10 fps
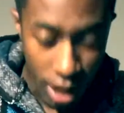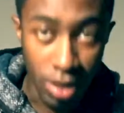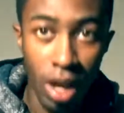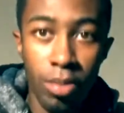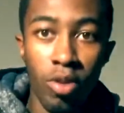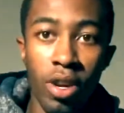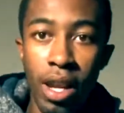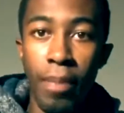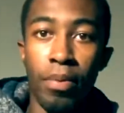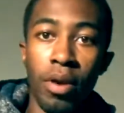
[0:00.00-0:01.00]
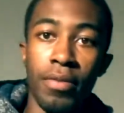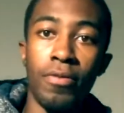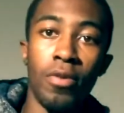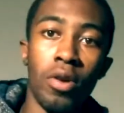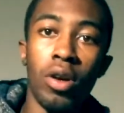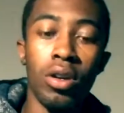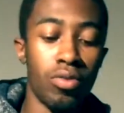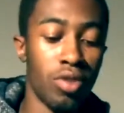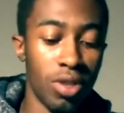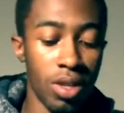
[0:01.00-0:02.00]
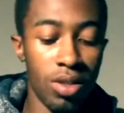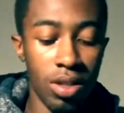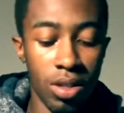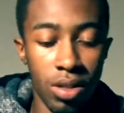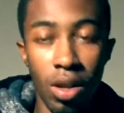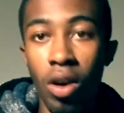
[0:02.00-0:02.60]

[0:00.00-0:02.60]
It's gonna be reading at 0.4 resistance